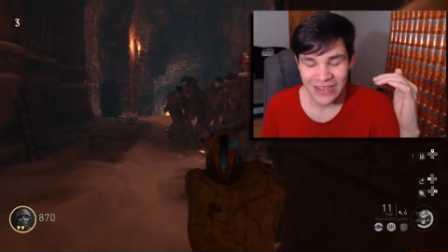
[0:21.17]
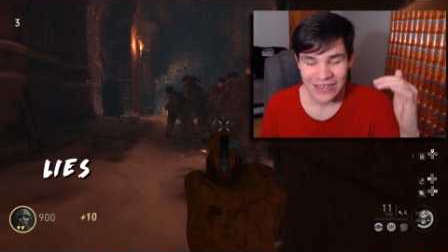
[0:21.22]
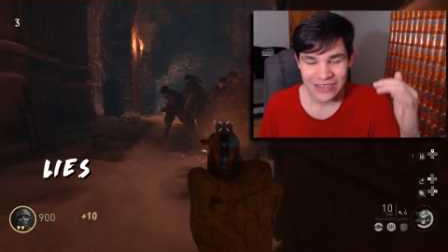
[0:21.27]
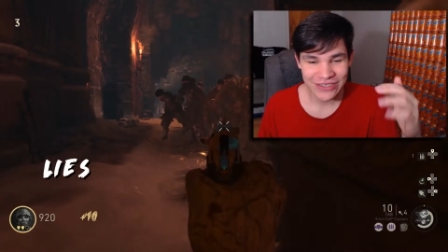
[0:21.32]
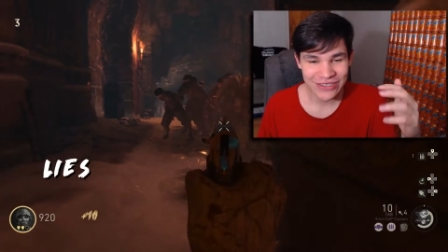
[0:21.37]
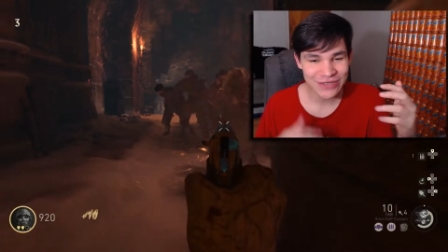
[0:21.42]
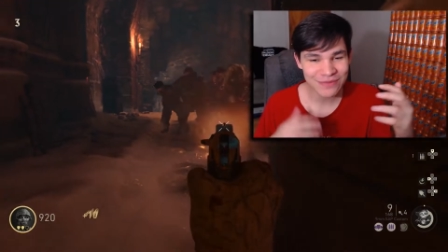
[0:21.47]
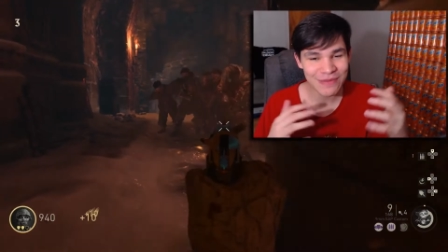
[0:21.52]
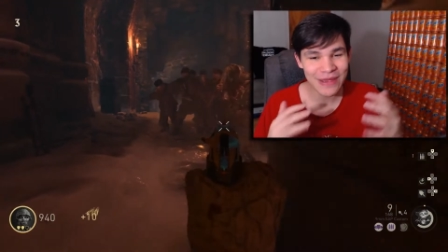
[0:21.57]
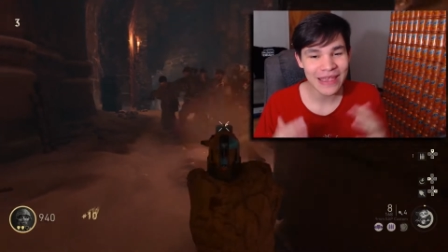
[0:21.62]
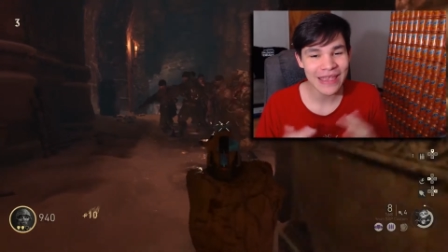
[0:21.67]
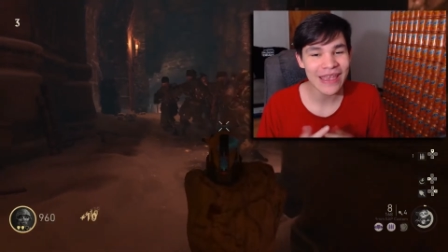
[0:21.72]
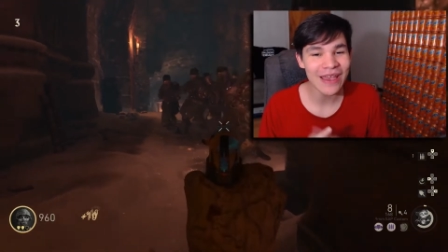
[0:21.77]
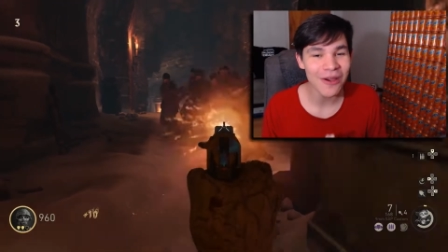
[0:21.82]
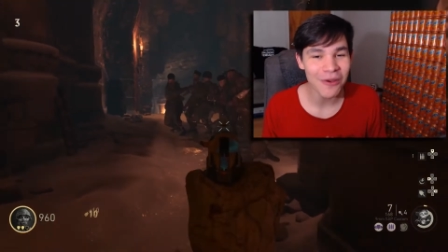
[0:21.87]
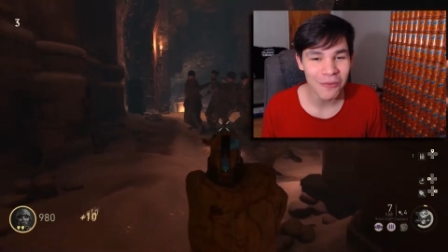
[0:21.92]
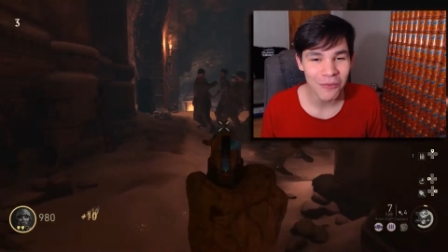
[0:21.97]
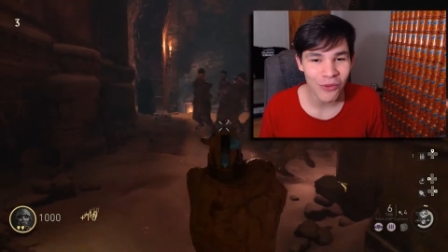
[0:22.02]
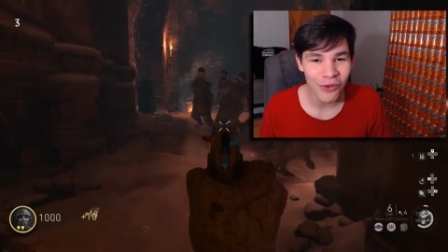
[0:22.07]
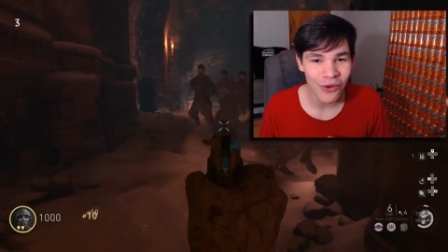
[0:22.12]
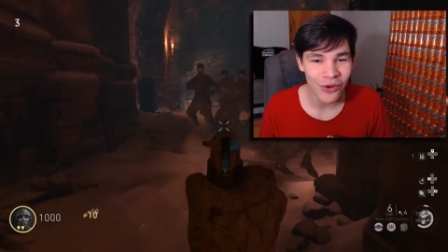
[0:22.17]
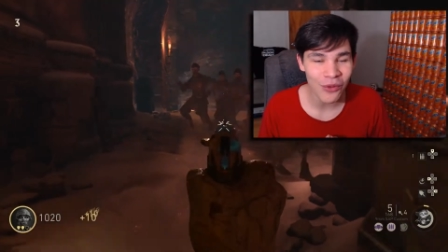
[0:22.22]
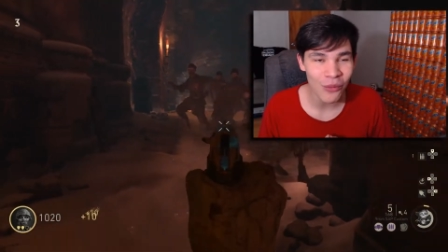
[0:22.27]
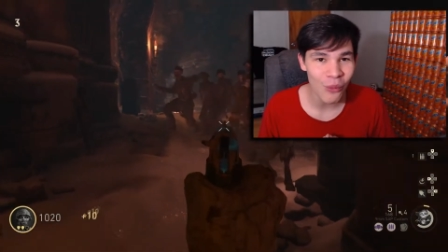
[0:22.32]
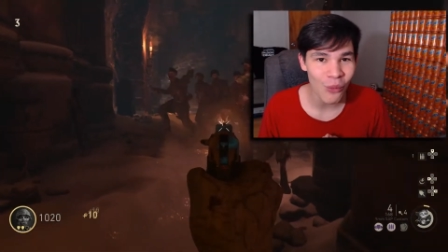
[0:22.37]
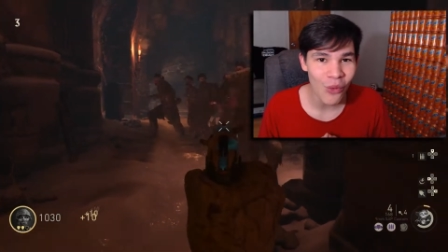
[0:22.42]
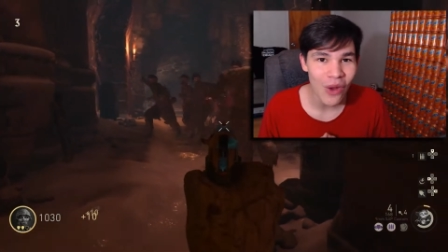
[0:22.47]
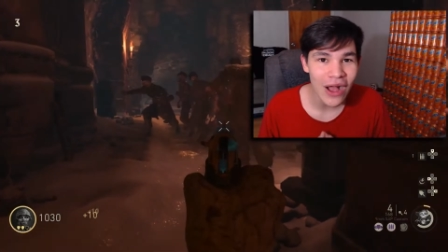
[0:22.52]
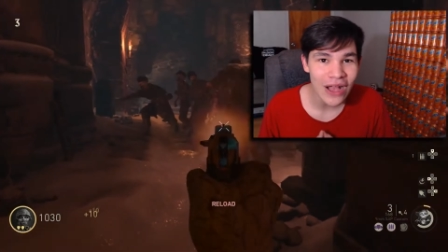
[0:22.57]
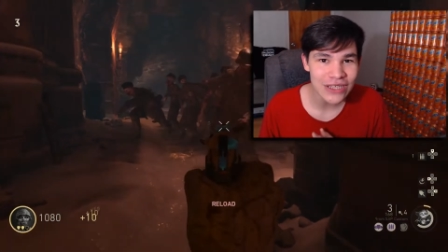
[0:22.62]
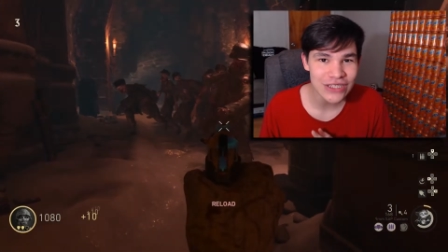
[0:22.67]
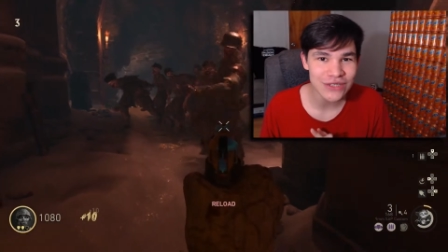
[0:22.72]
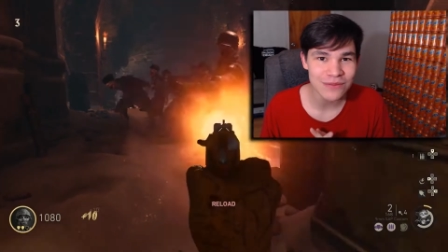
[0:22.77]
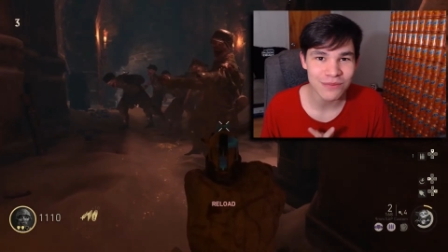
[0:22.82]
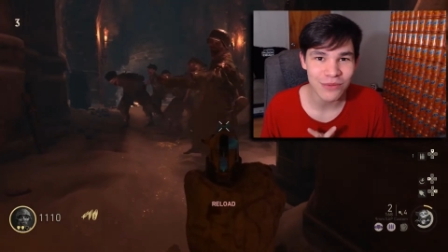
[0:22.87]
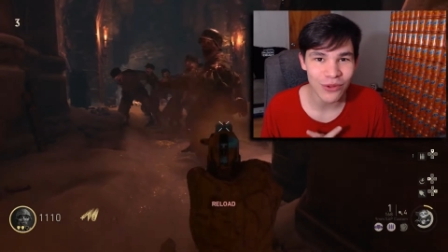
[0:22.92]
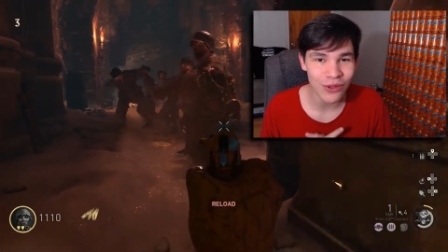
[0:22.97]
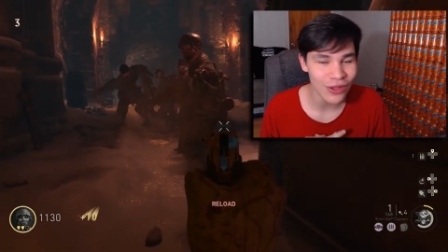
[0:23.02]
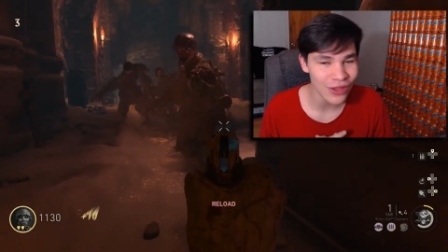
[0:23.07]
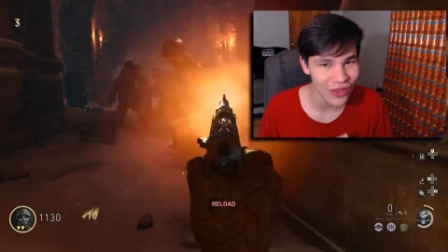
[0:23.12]
just make it a more
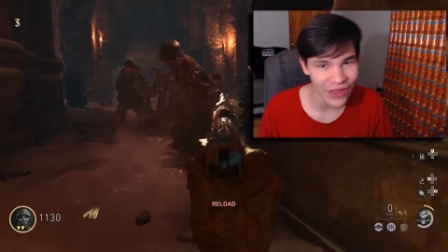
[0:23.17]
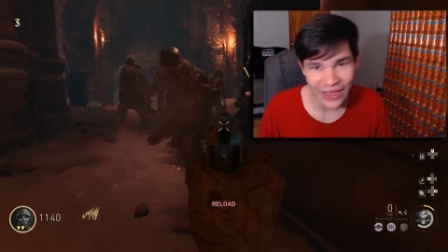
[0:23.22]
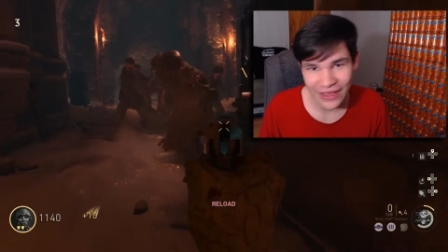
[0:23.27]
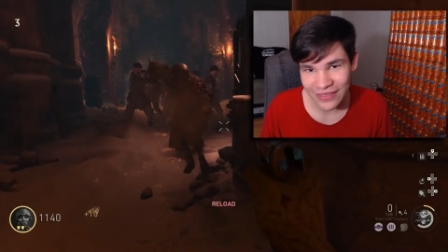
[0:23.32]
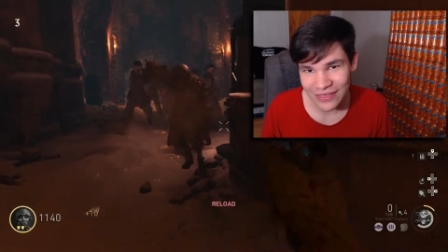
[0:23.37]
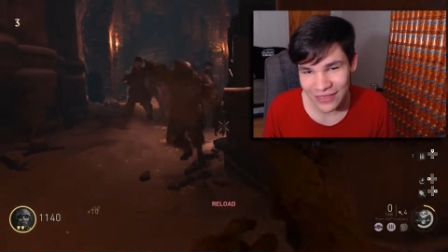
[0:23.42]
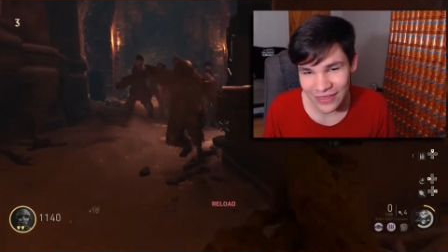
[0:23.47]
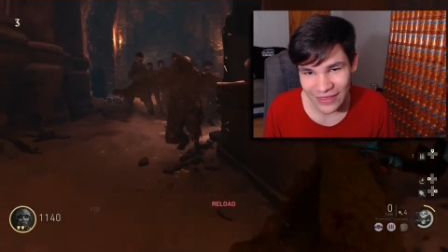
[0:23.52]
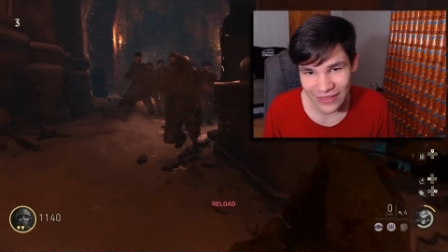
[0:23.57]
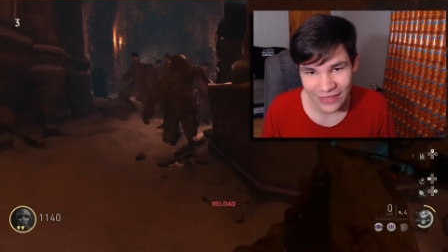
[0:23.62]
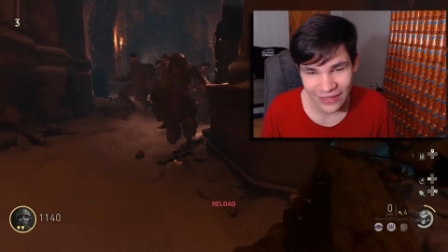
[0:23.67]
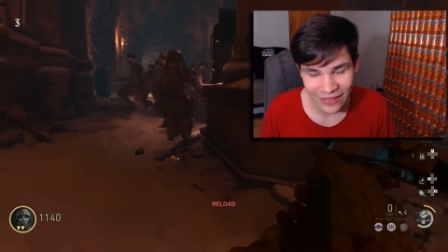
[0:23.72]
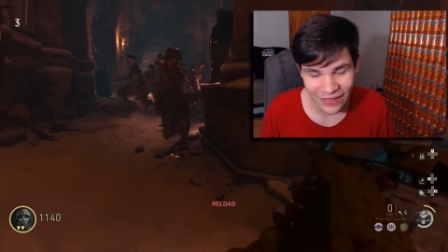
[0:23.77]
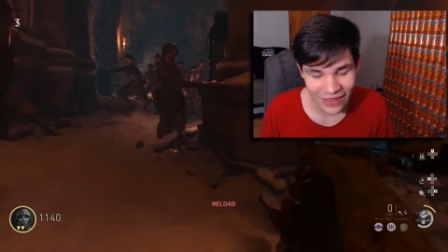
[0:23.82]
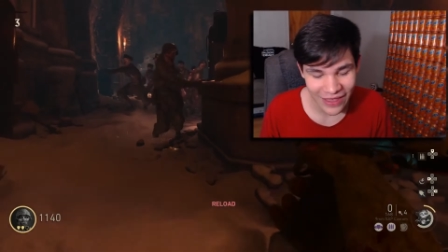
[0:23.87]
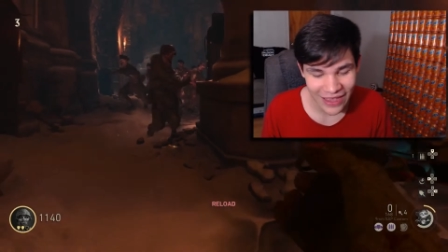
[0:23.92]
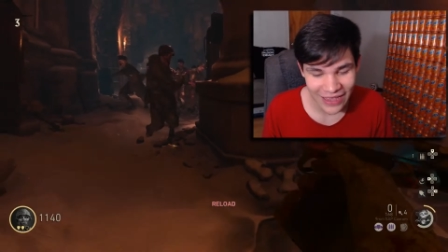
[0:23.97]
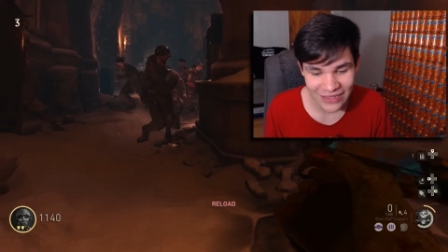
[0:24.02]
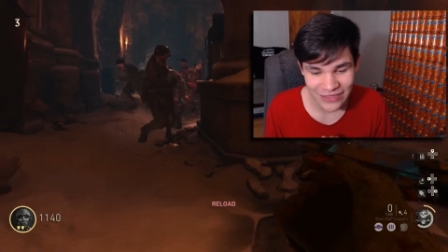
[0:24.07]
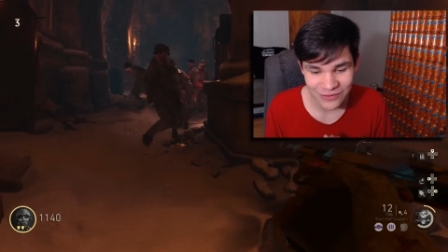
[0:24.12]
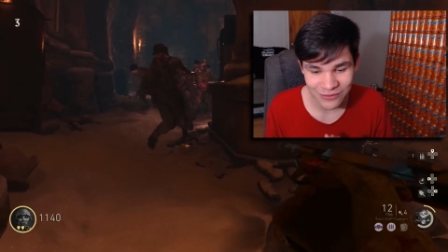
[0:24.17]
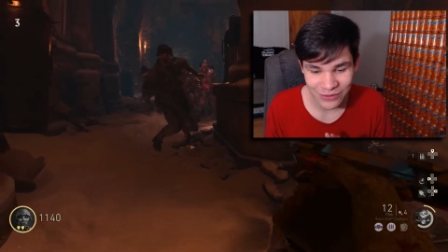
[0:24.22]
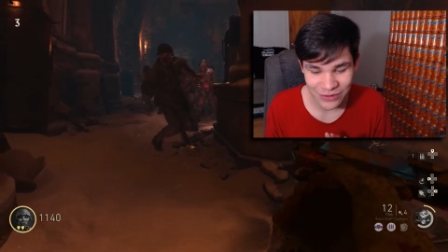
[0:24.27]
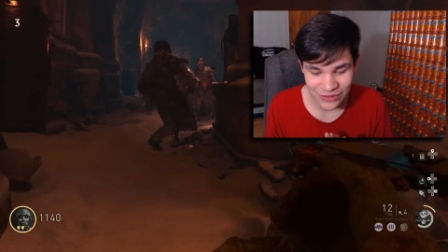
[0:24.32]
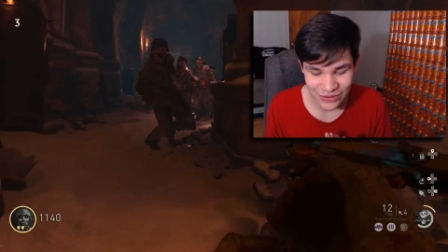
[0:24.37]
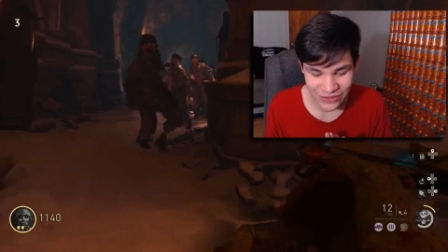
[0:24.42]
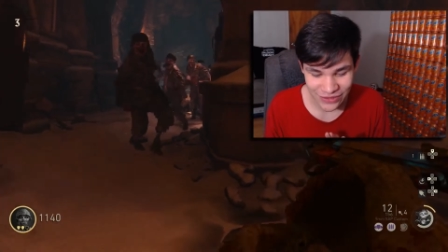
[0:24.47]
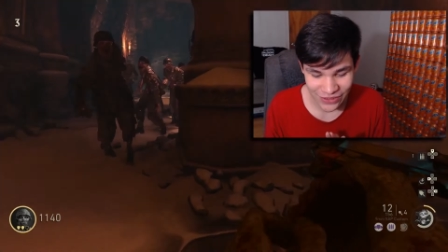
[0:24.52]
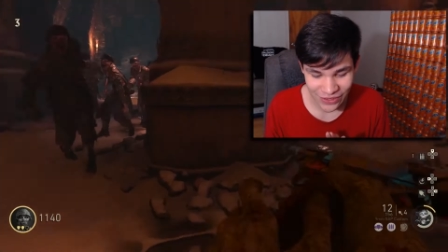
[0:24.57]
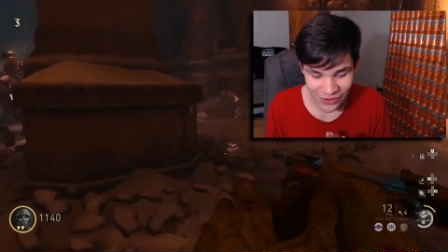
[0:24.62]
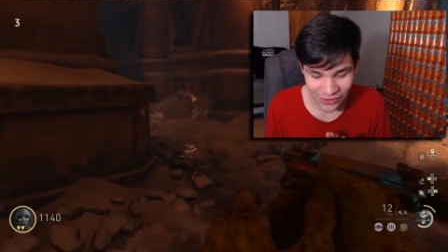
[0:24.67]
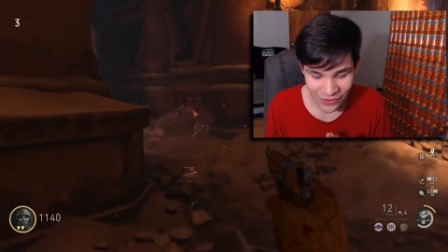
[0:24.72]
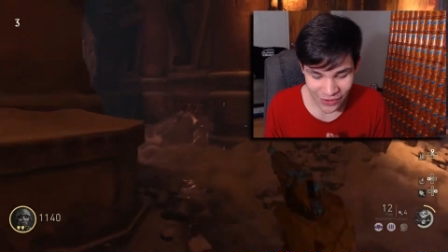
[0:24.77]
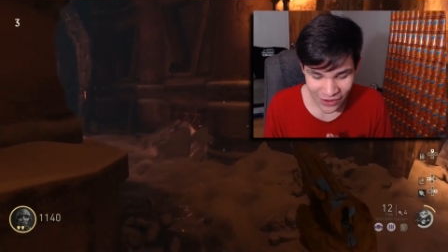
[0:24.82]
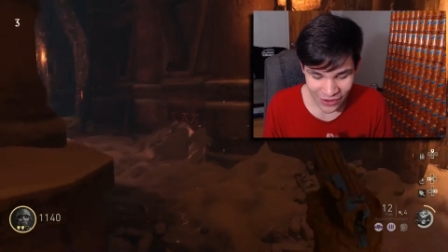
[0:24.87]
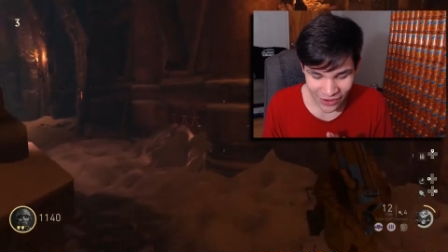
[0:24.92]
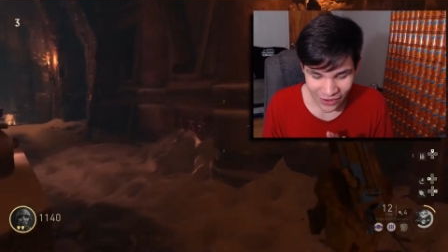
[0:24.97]
watchable length than the last one. So,